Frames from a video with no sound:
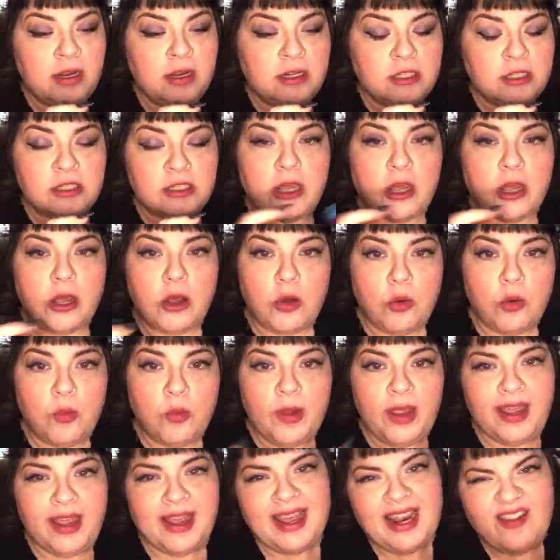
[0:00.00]
So
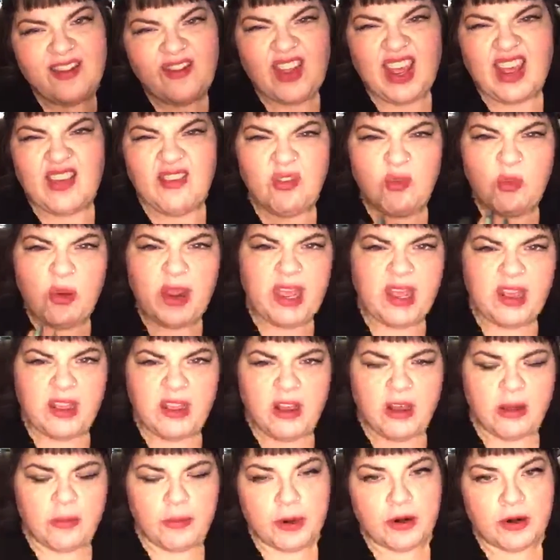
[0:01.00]
we kind of have a
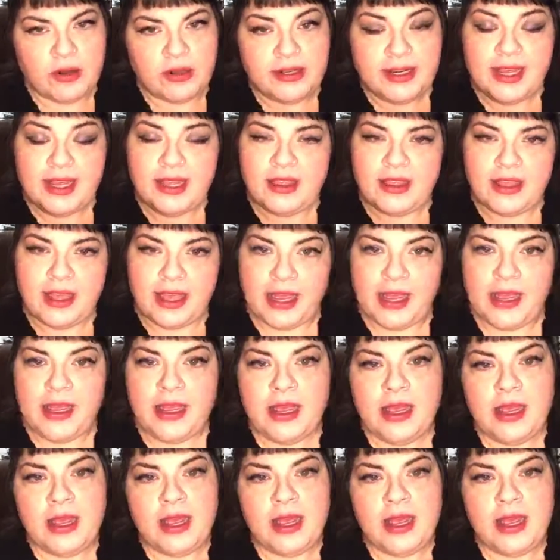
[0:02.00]
week-long birthday thing.